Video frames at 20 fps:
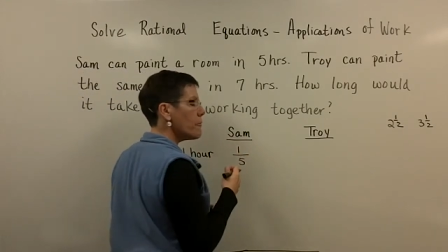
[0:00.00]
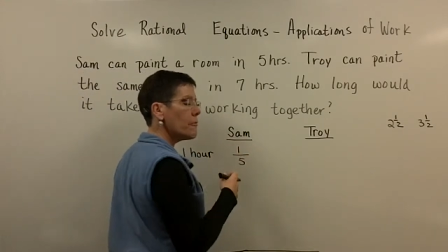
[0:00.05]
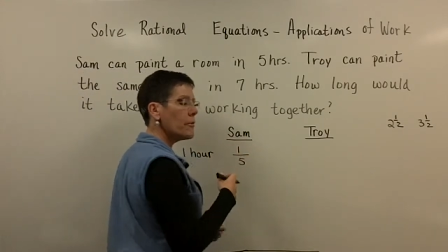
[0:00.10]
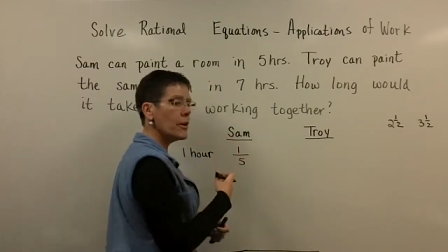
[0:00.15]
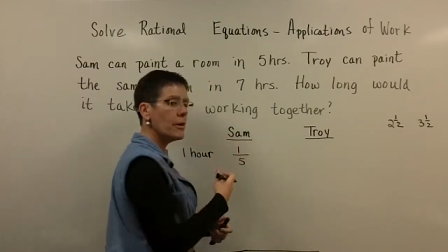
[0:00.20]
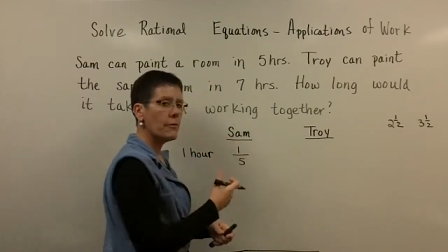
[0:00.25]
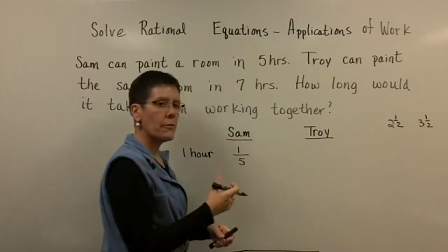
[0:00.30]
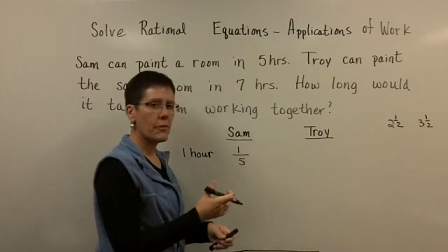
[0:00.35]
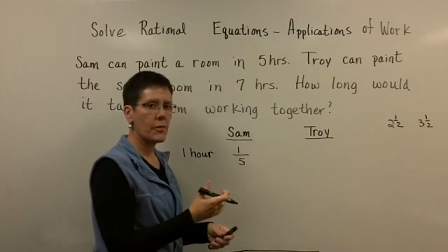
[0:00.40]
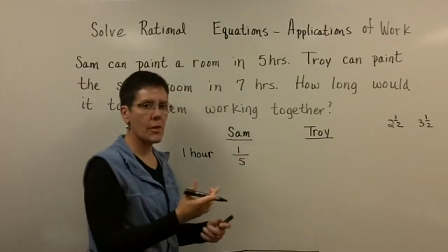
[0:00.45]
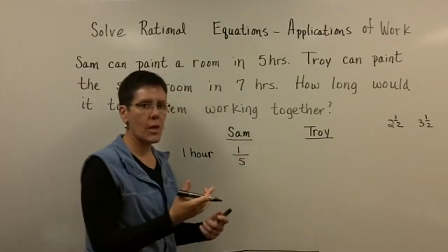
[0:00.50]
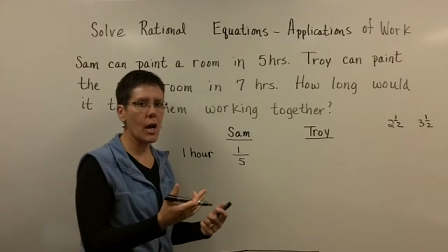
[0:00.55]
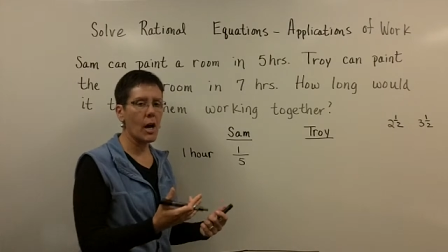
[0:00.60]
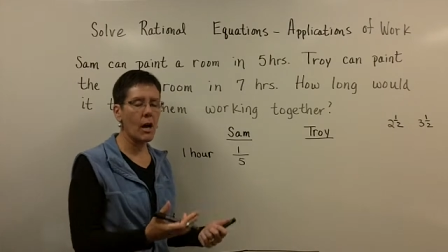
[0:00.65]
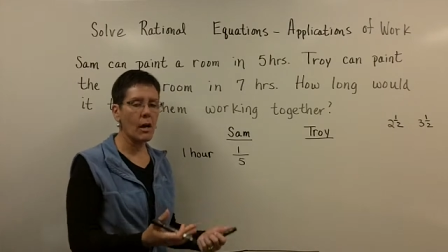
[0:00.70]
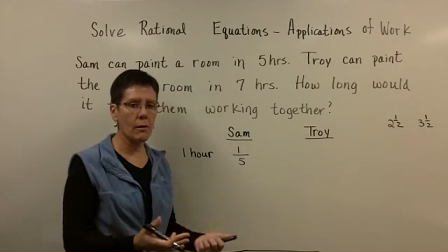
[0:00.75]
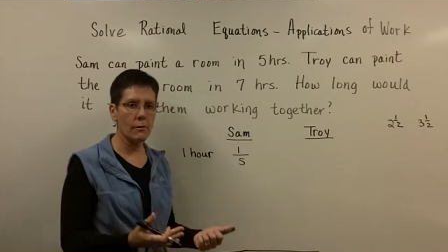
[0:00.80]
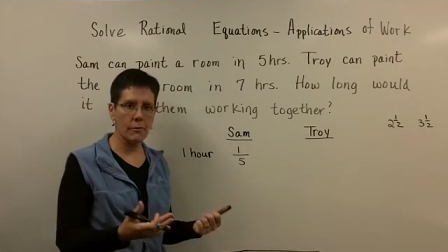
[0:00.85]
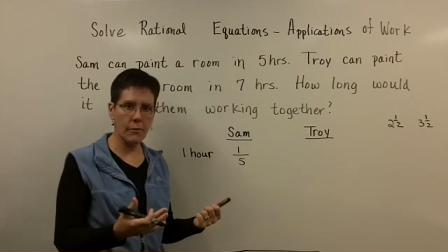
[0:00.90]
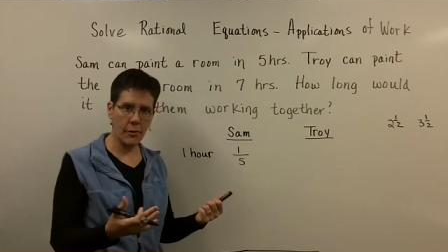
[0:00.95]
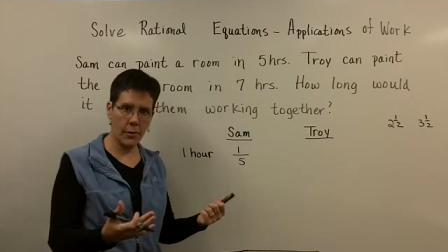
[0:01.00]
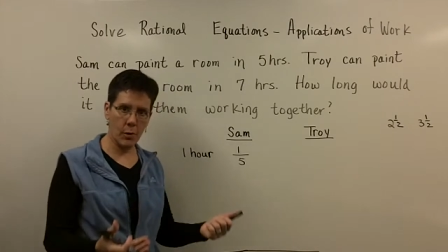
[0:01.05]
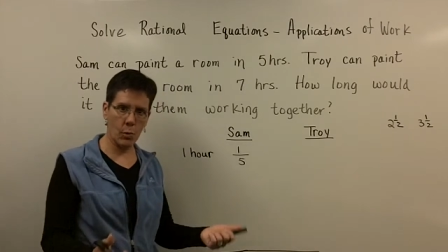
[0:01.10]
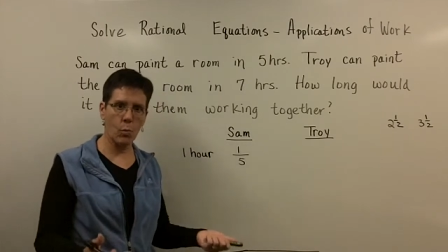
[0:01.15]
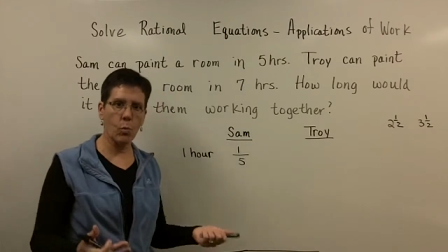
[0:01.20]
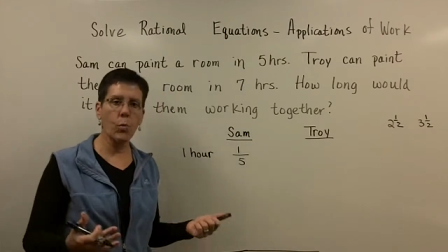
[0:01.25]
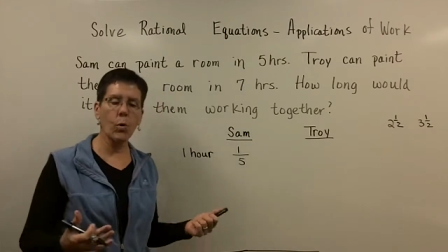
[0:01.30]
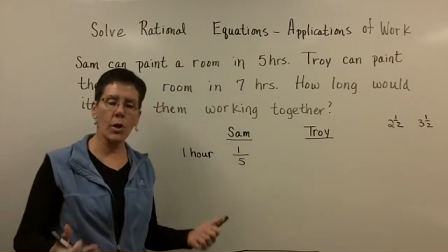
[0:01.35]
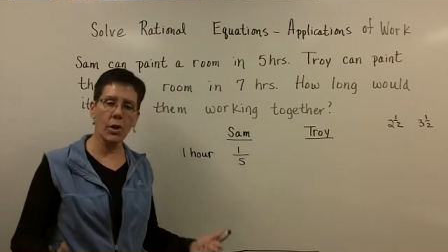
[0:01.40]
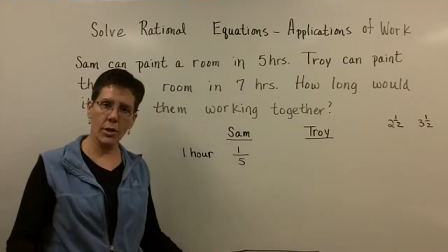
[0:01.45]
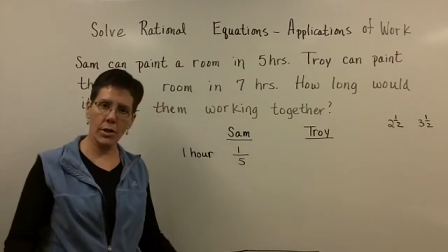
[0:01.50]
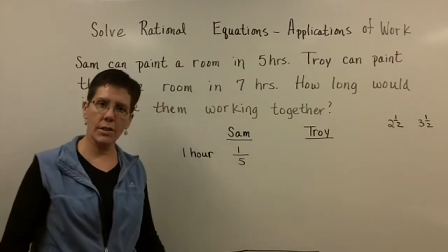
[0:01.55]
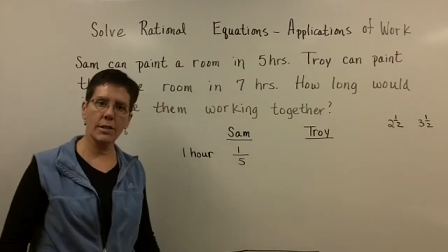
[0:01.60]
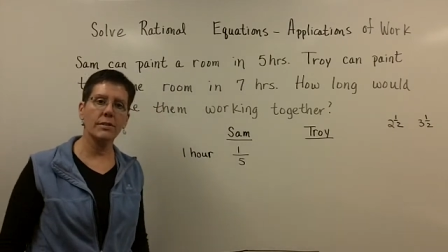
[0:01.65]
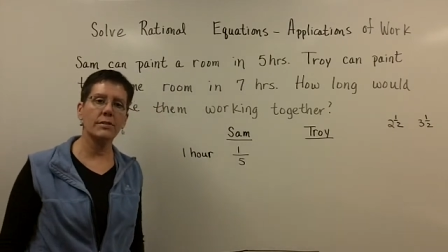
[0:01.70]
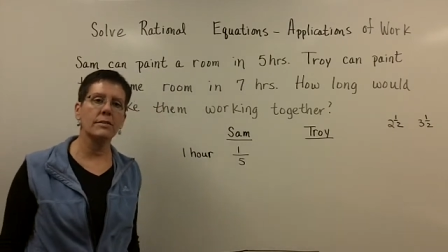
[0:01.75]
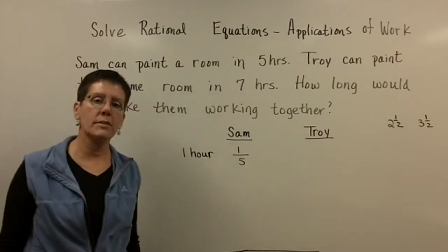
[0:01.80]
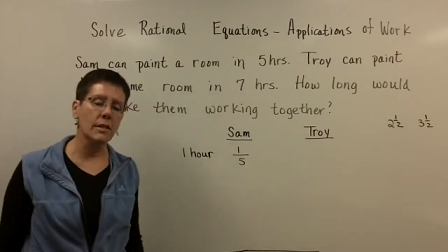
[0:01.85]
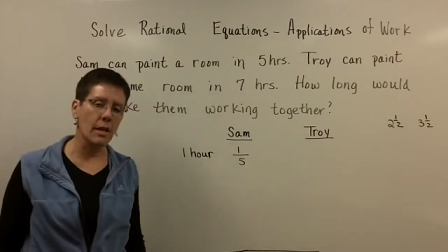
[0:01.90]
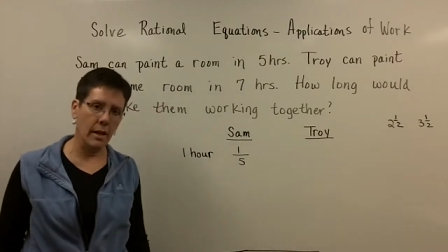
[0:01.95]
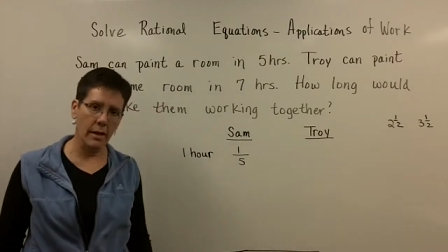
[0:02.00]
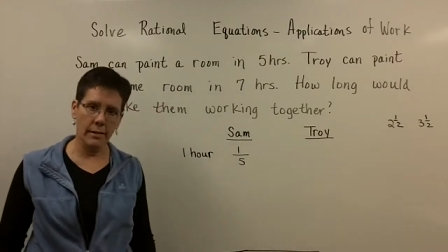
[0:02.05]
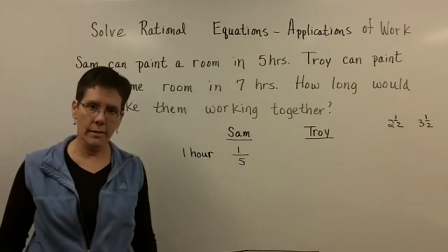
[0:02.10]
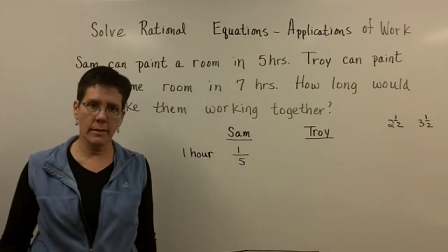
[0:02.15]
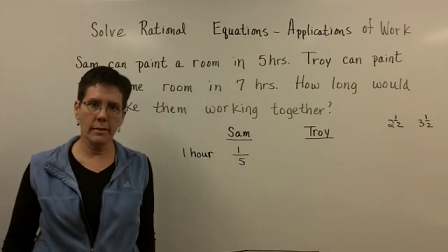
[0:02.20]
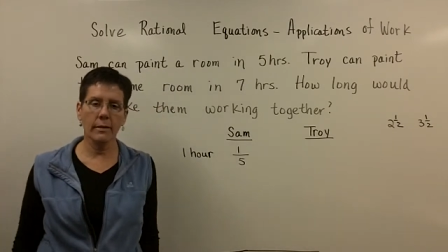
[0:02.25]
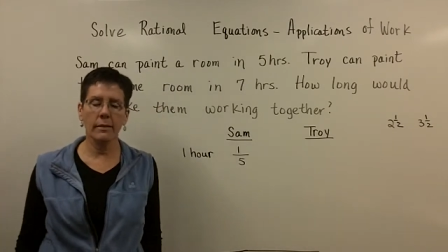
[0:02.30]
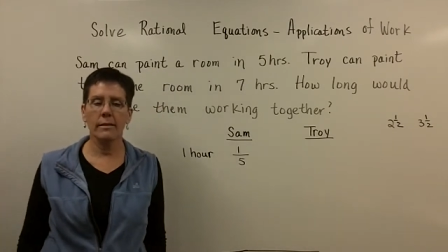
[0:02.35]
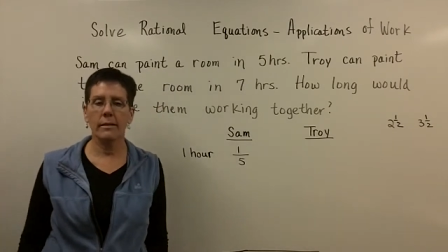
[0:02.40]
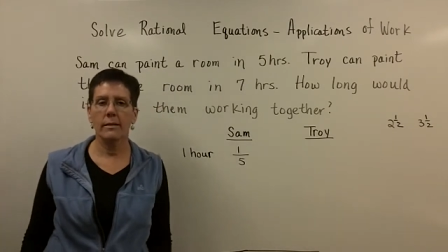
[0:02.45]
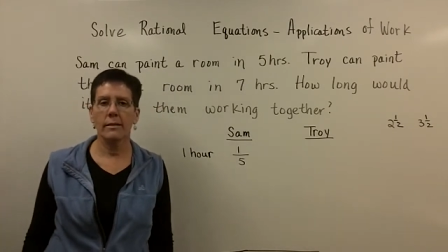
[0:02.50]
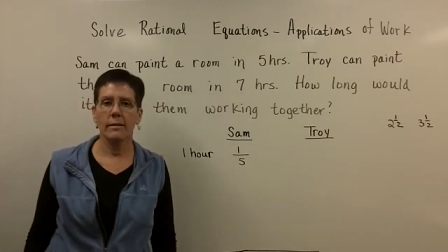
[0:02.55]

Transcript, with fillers: fifth of the work done?